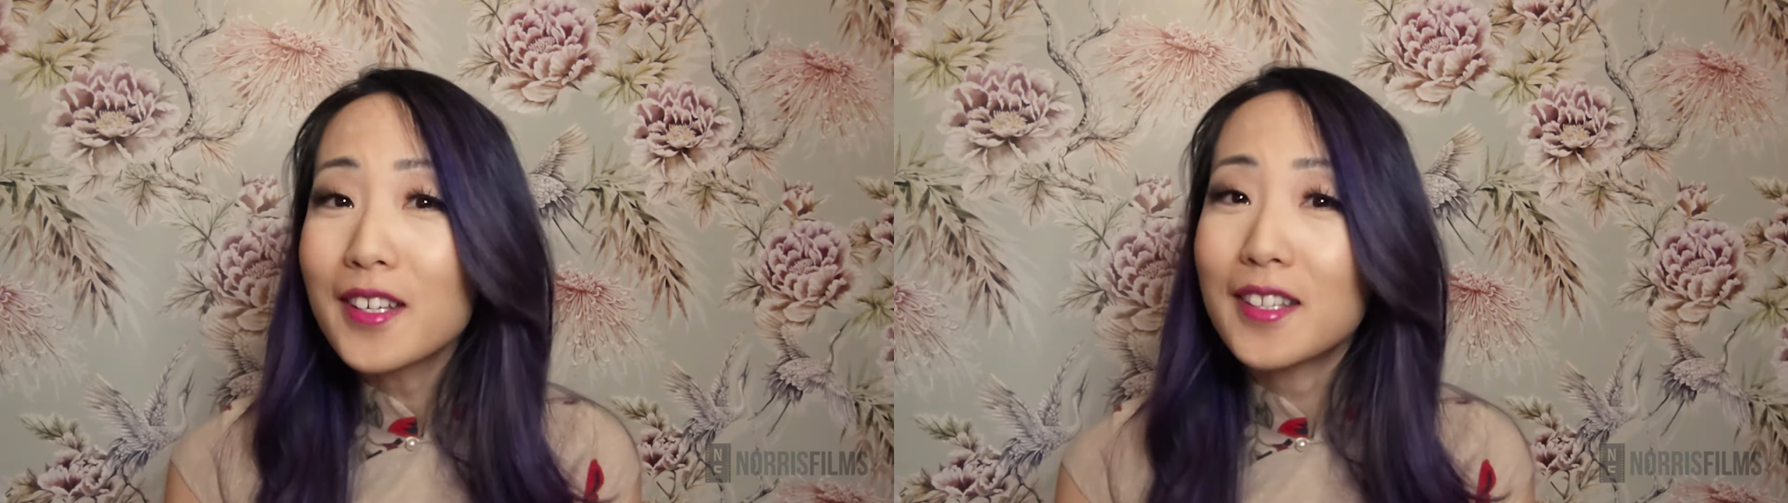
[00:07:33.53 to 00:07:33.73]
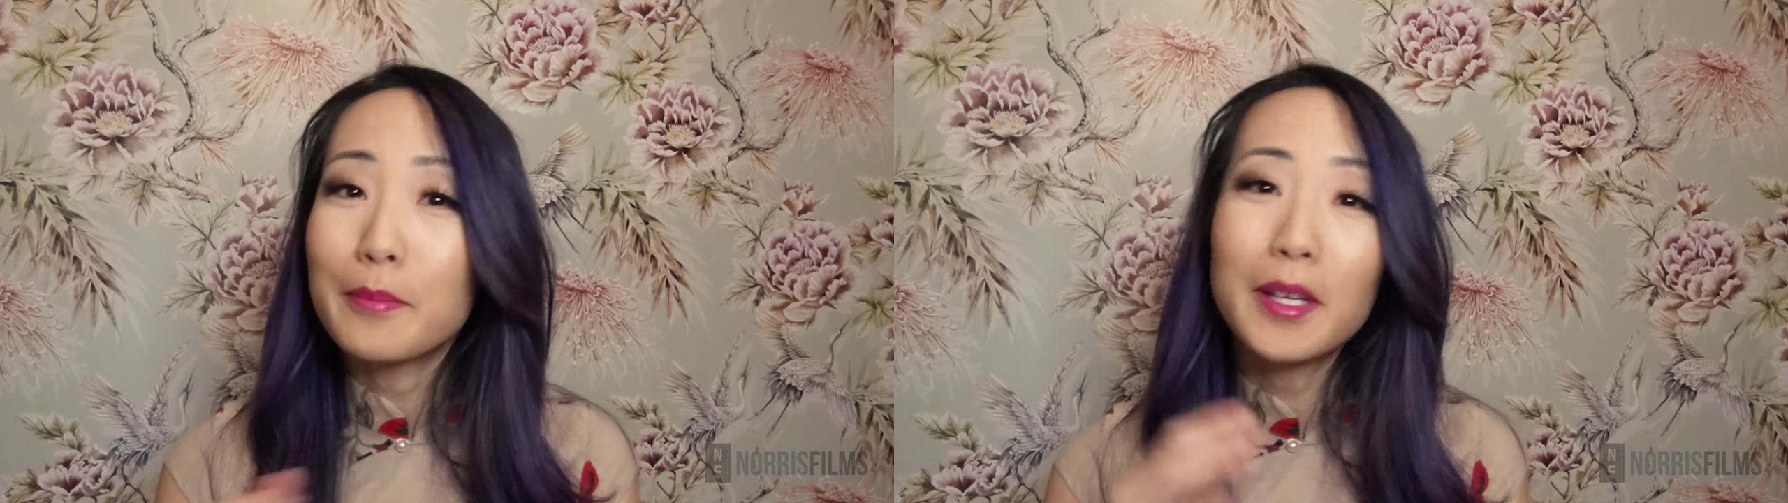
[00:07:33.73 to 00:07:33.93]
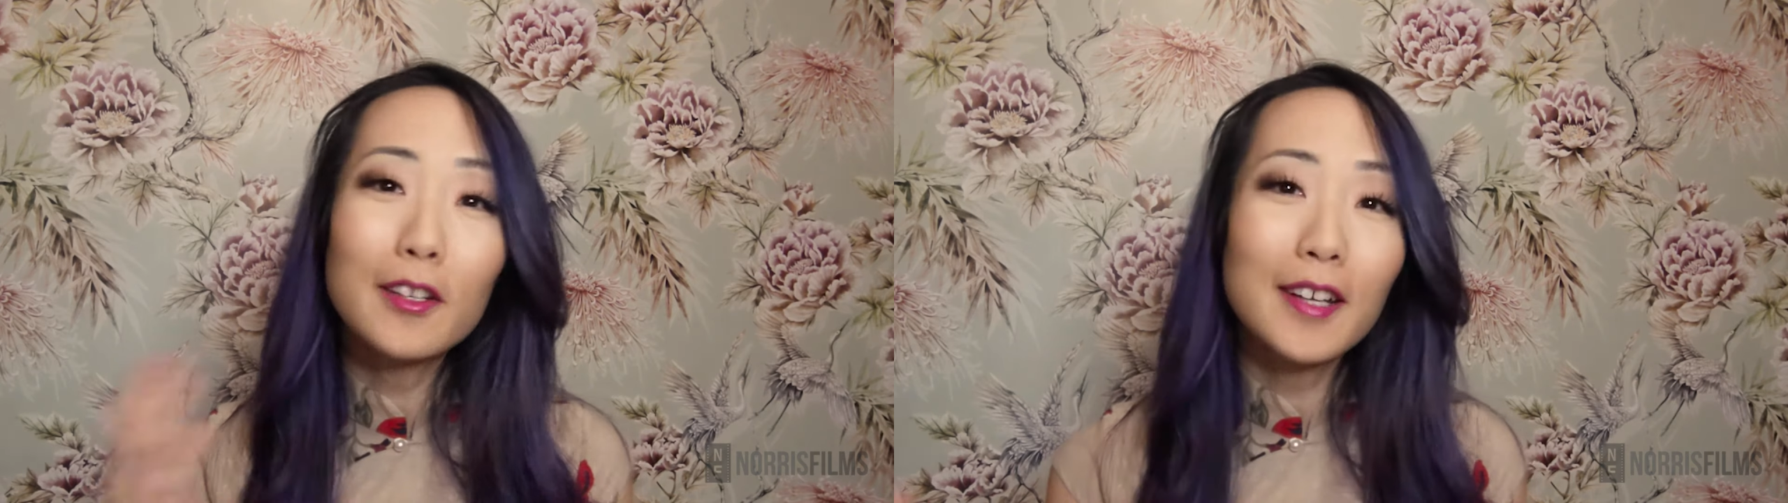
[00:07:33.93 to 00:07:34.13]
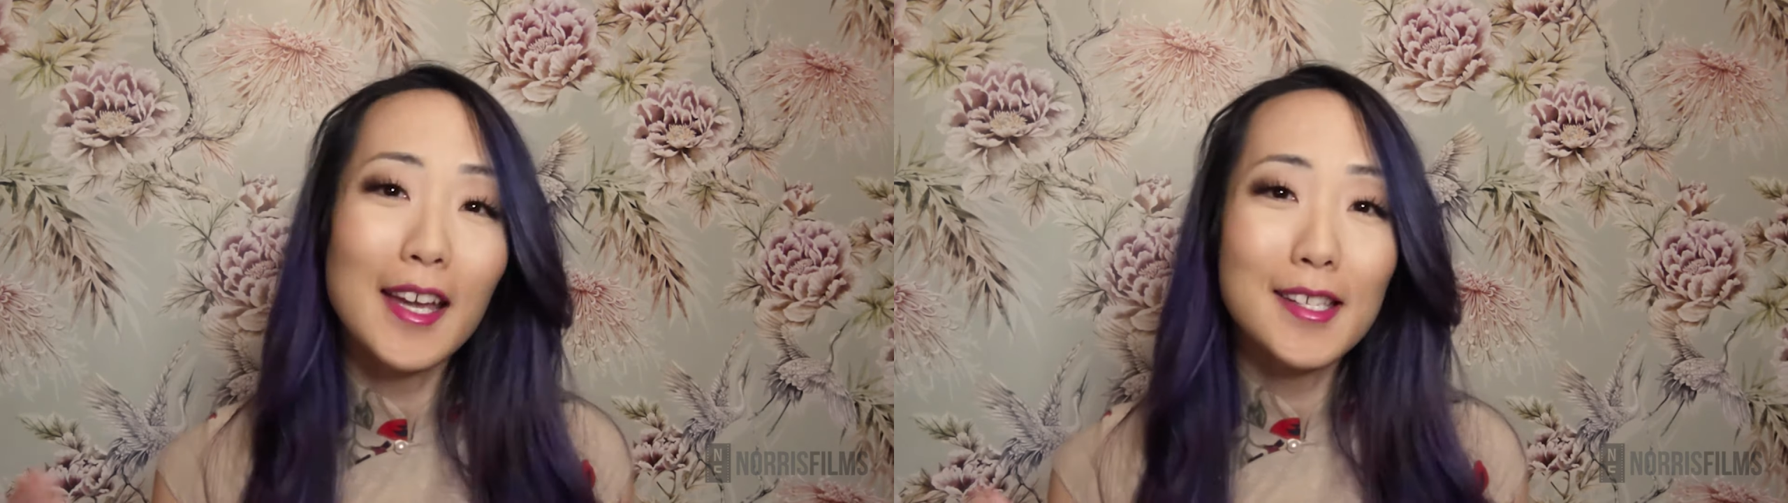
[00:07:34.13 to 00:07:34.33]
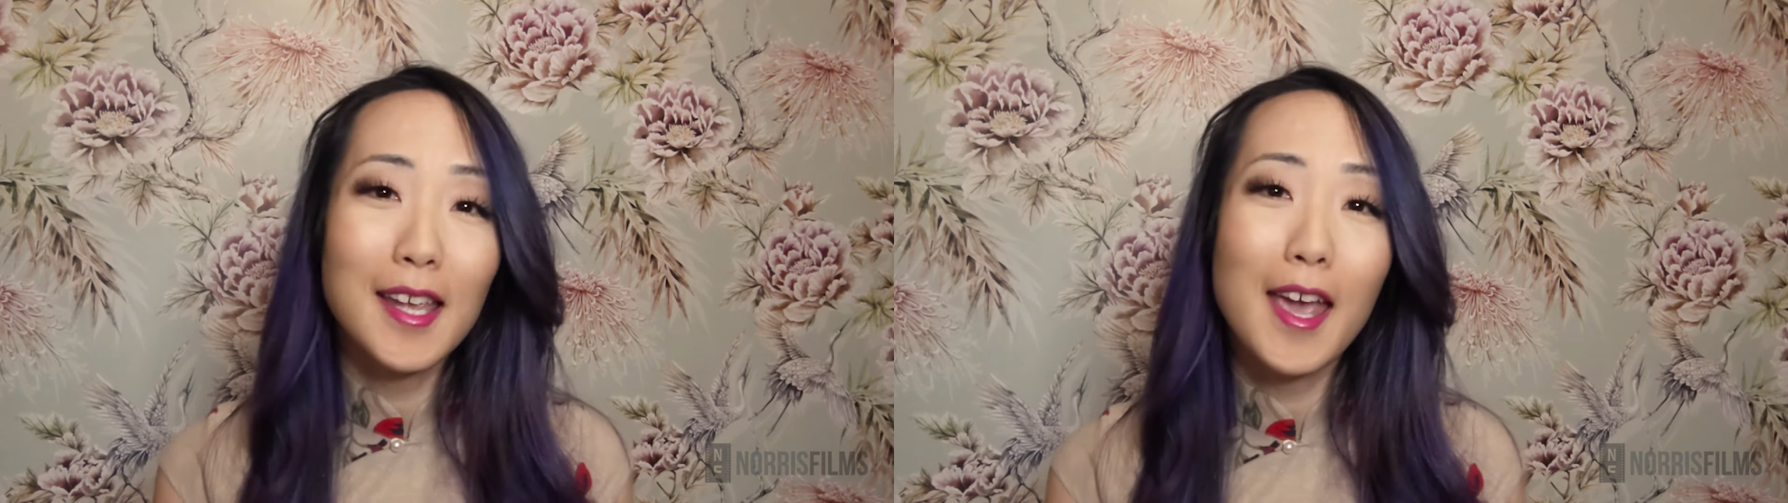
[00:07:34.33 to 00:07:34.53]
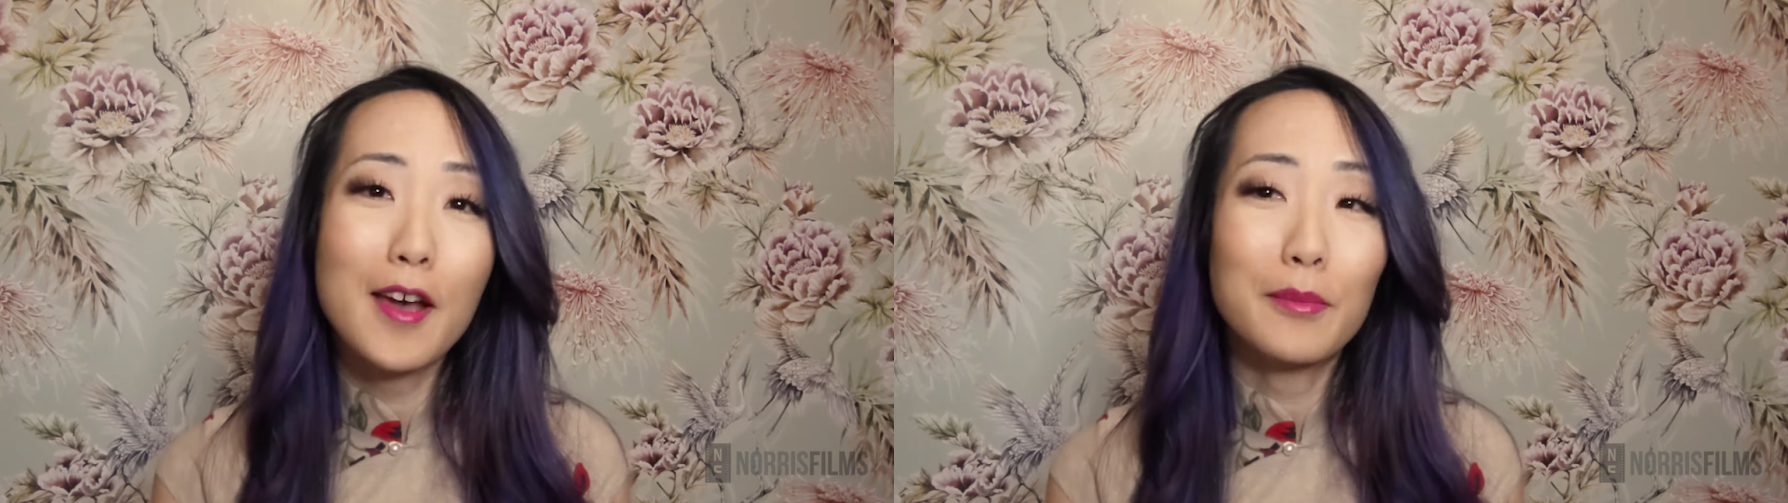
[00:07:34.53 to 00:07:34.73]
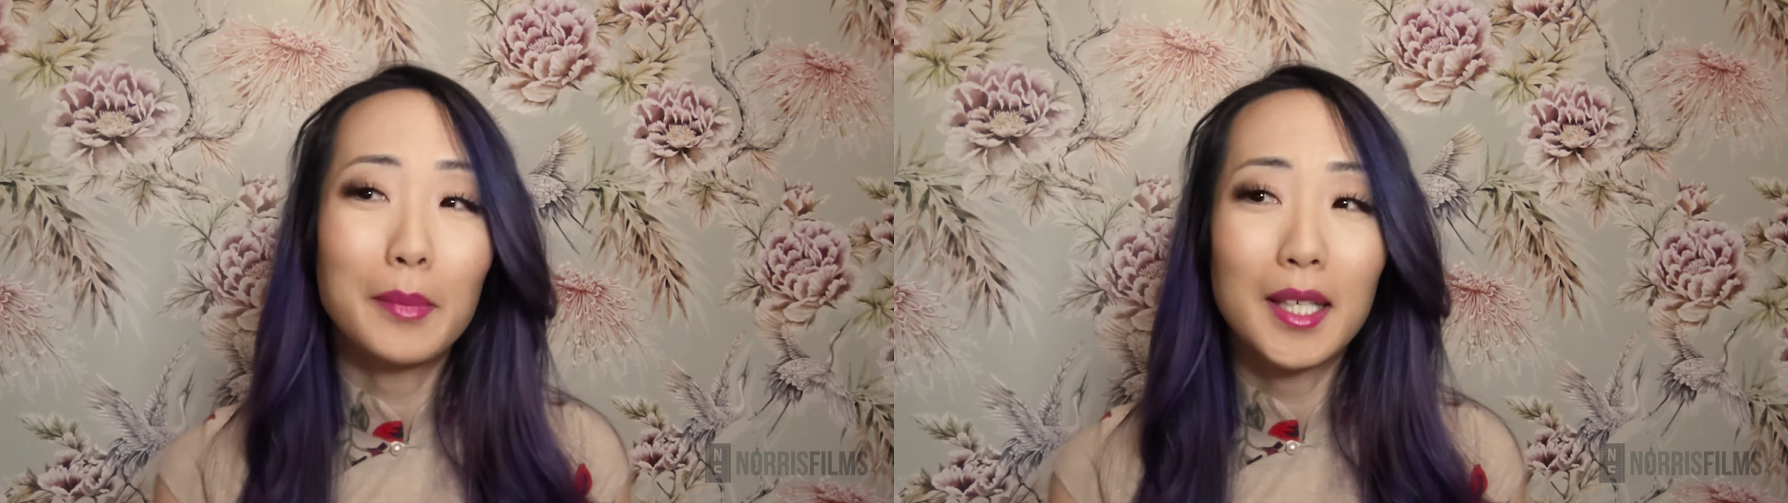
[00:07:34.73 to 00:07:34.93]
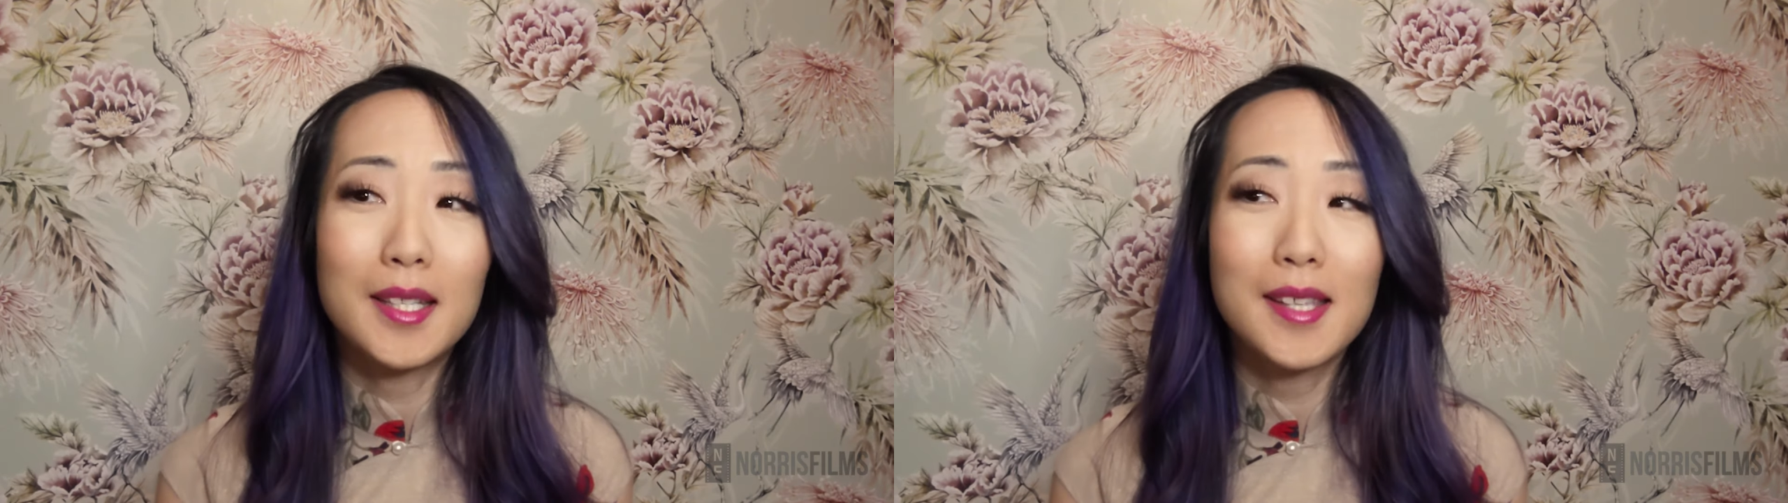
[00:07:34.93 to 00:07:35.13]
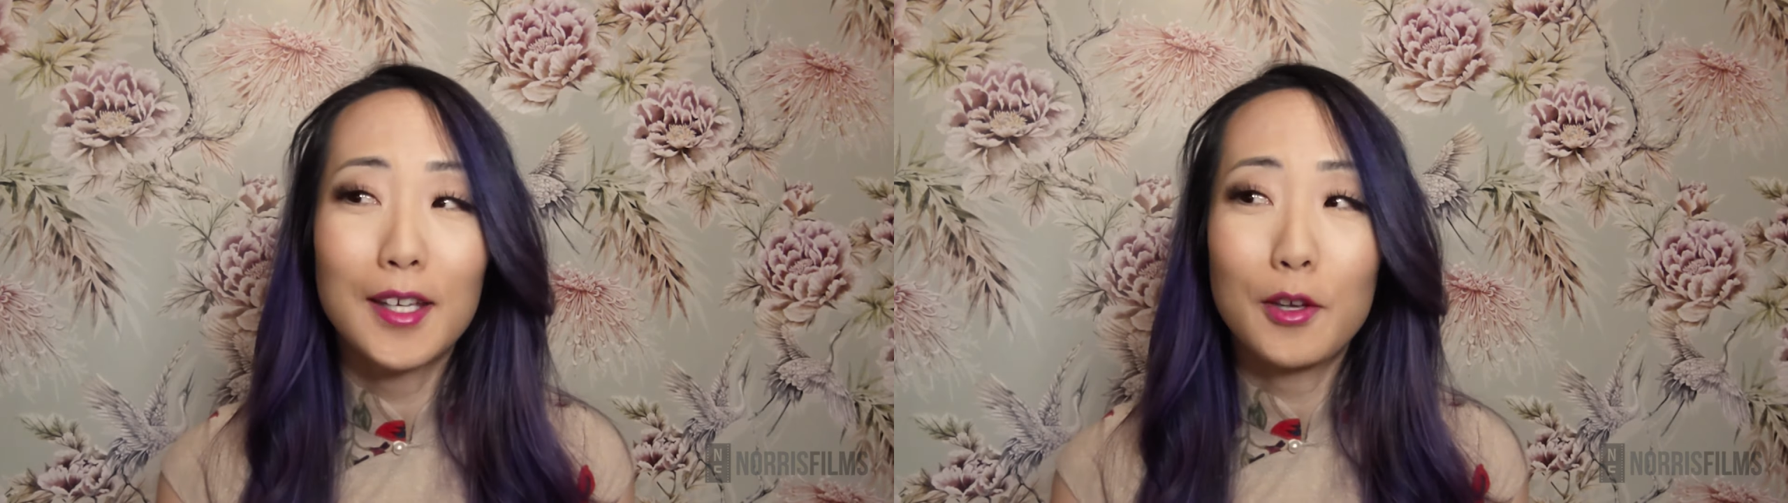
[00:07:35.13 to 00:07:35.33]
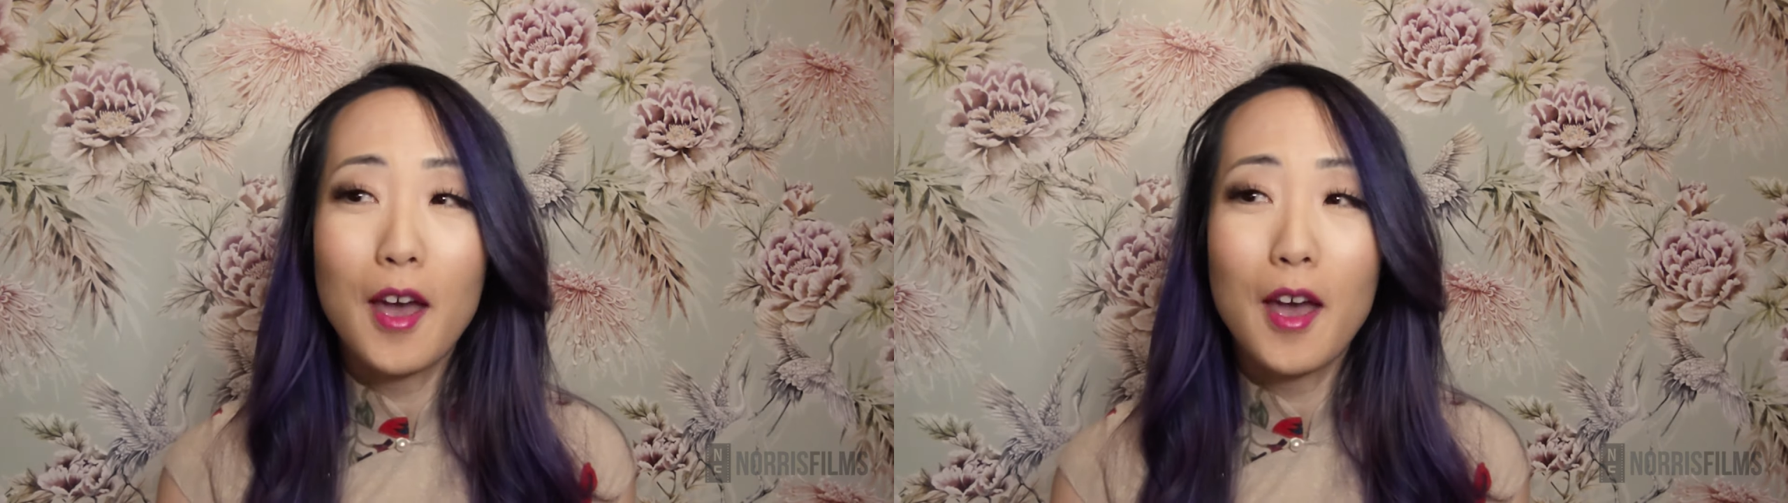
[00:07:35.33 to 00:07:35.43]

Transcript: and the bigger guest count means that you